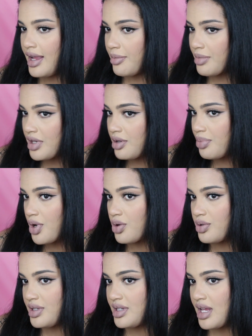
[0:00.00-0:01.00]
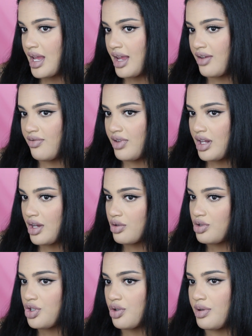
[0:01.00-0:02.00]
am going to post a
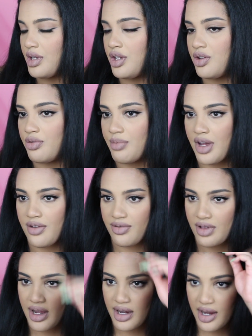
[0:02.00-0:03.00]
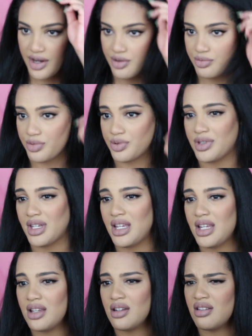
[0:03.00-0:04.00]
video showing you my flat iron
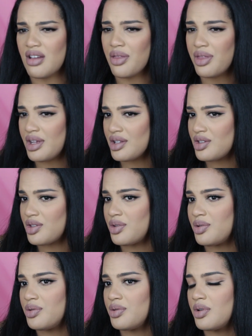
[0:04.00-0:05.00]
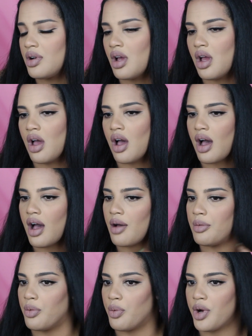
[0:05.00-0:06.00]
routine. Nothing too
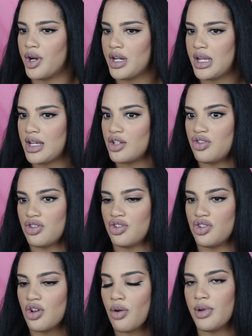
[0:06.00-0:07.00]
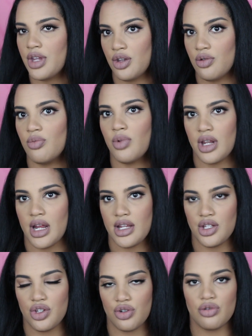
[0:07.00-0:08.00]
wordy, just showing you what I
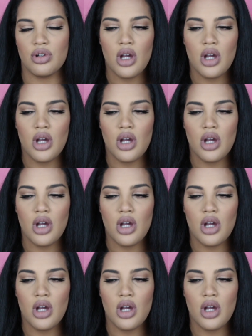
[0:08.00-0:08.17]
do.